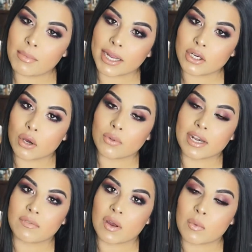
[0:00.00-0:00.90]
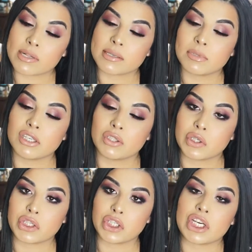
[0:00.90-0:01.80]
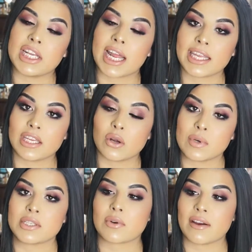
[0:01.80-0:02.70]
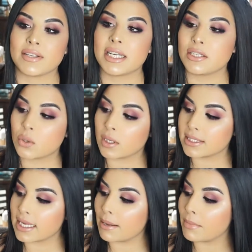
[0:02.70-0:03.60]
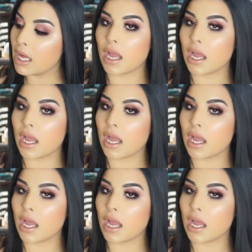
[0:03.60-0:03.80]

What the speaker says: I know that if I want something to look good, I can always gravitate towards them.